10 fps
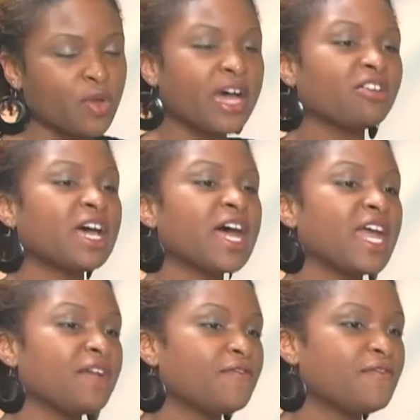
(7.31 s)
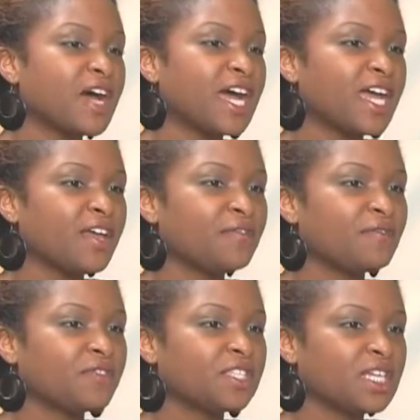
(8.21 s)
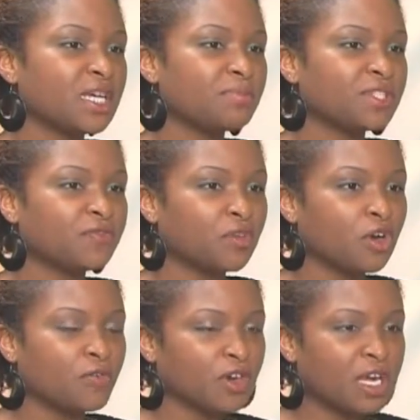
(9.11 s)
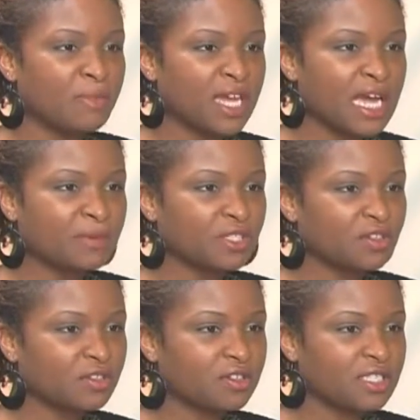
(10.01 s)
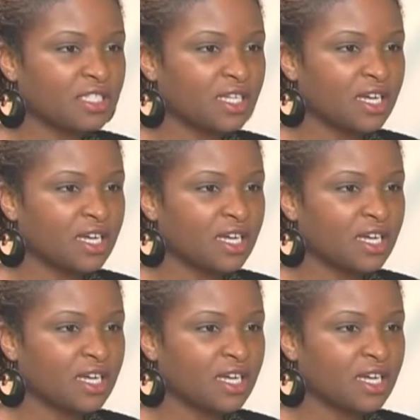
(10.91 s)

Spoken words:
you outline 5 tips for overcoming obstacles.